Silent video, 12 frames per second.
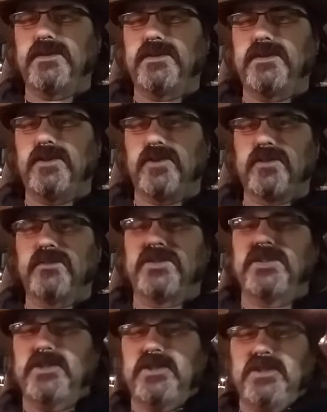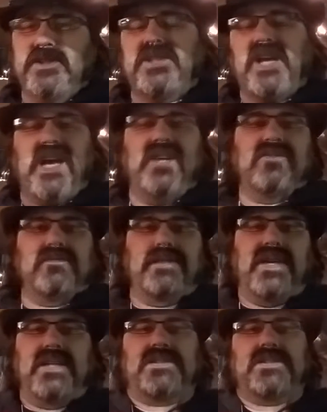circumcision channel,
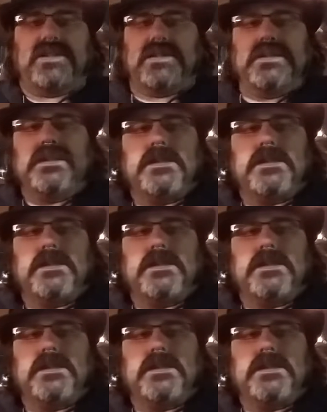basically.